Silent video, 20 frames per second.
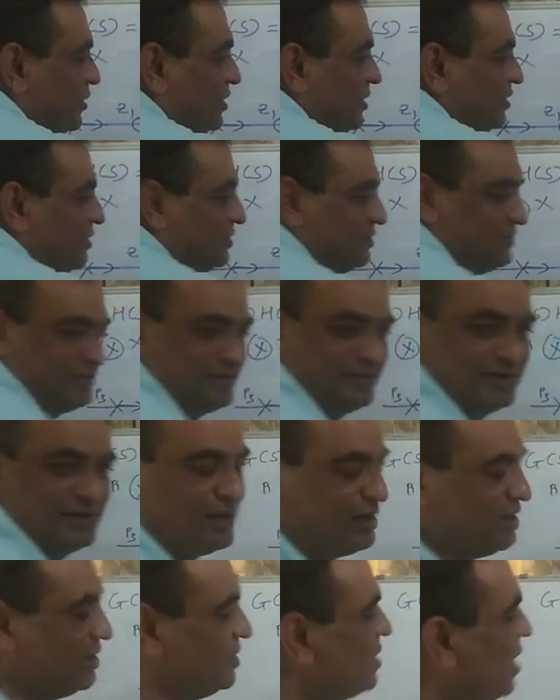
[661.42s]
here,
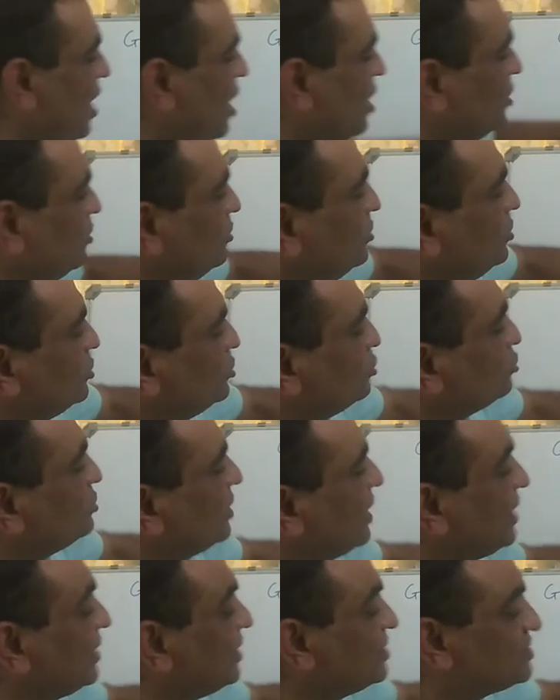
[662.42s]
now to the
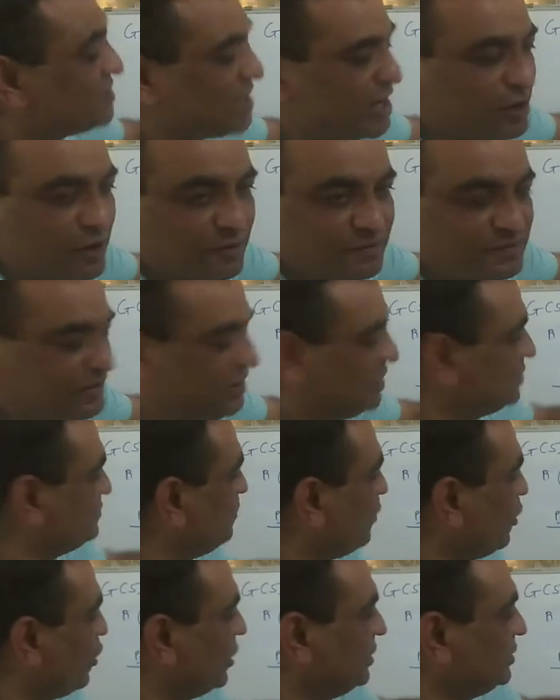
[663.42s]
right hand side of this
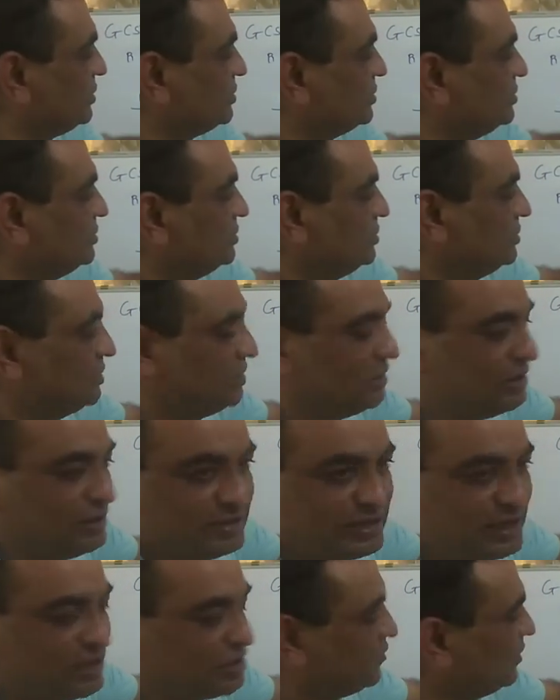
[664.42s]
point
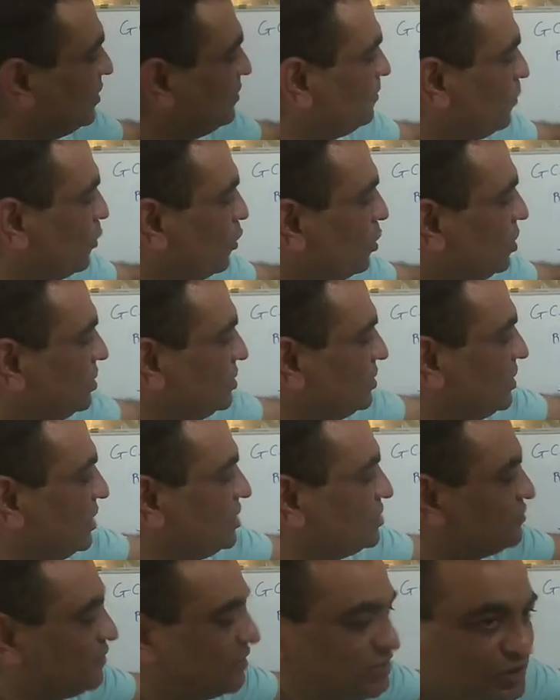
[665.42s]
there is one pole, there
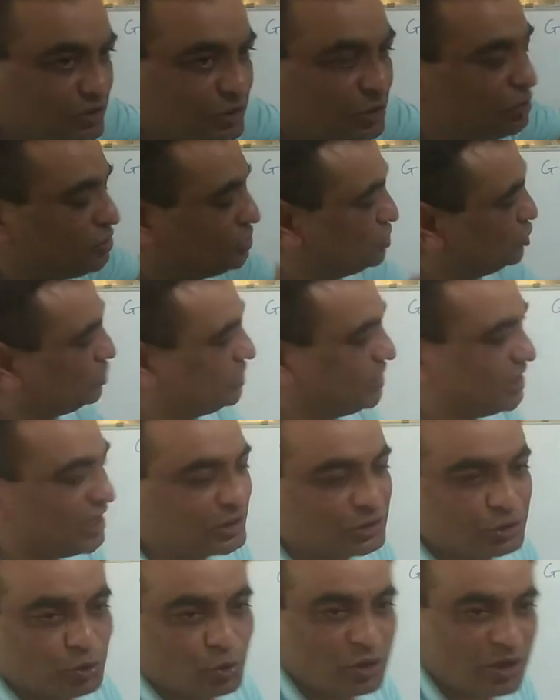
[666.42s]
is one zero, so there
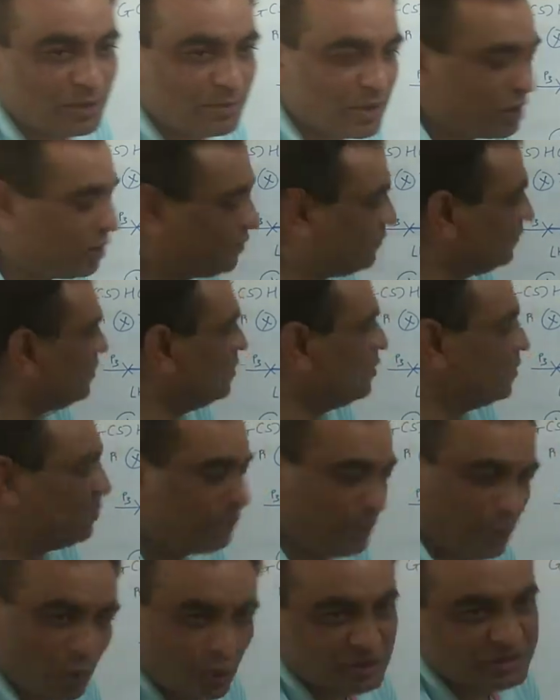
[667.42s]
are two number of
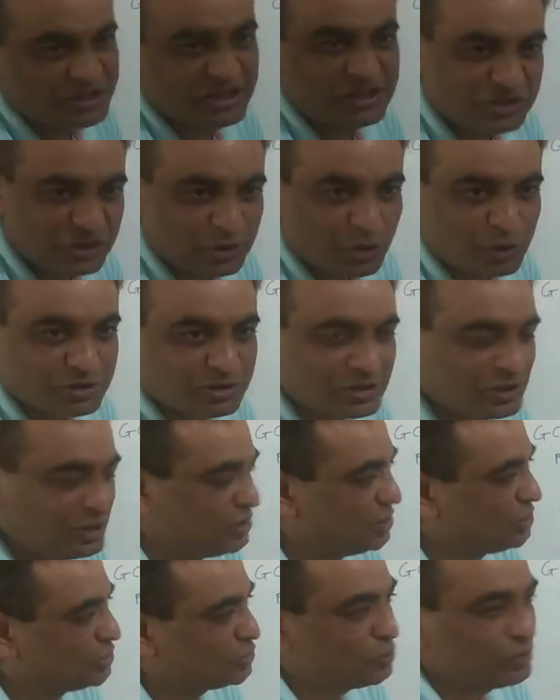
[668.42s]
poles and zeros,
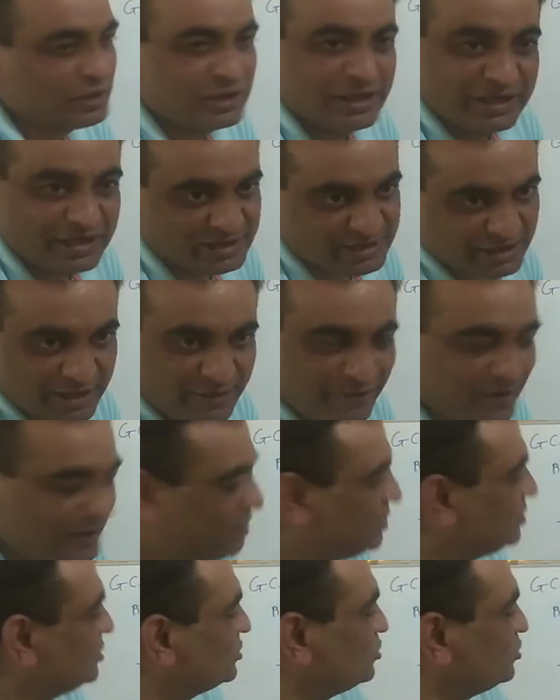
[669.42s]
so it is even.